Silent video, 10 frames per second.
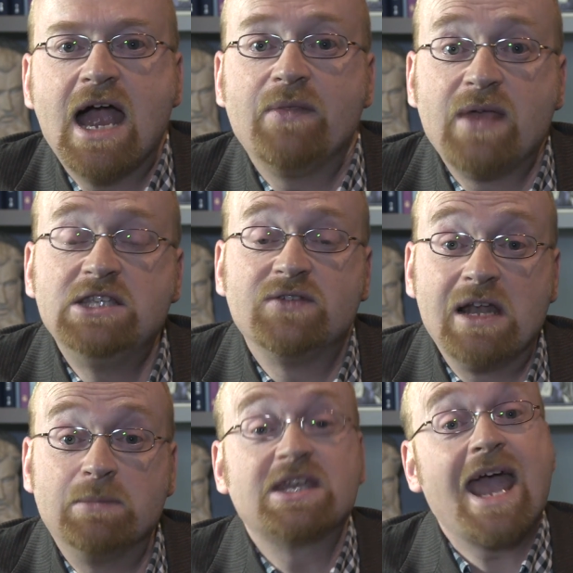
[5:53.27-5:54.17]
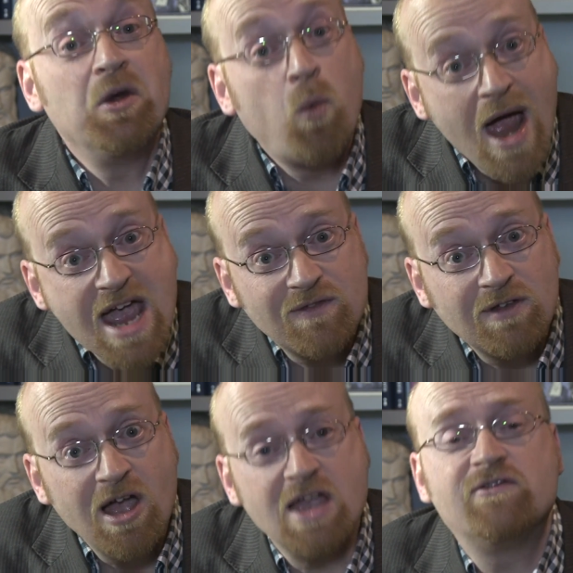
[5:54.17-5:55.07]
And they developed, again, a way of
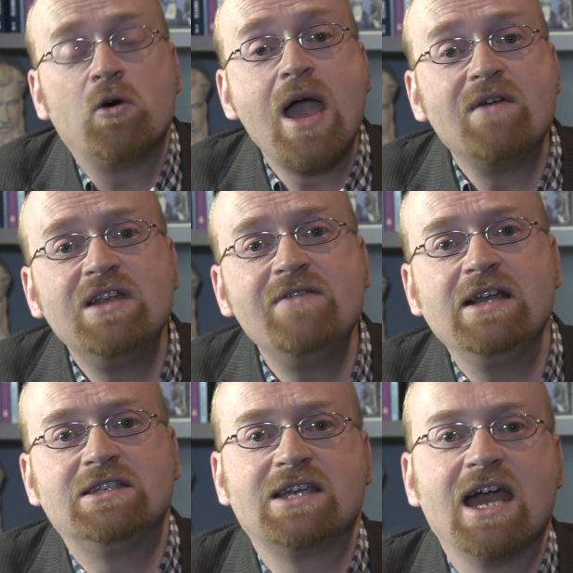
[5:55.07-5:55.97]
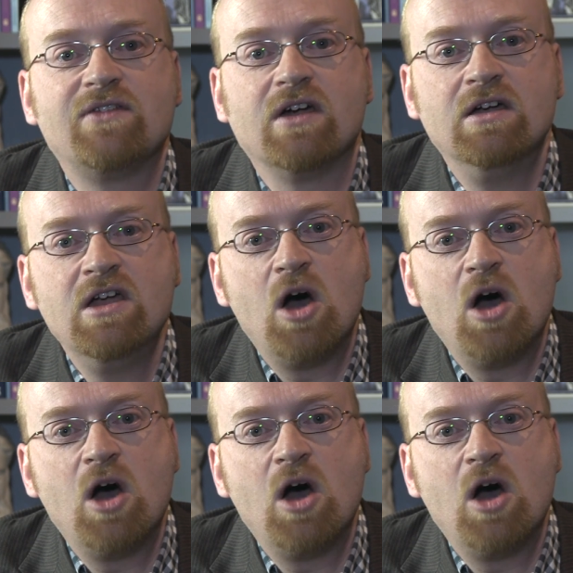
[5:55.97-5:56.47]
life, a way of living together,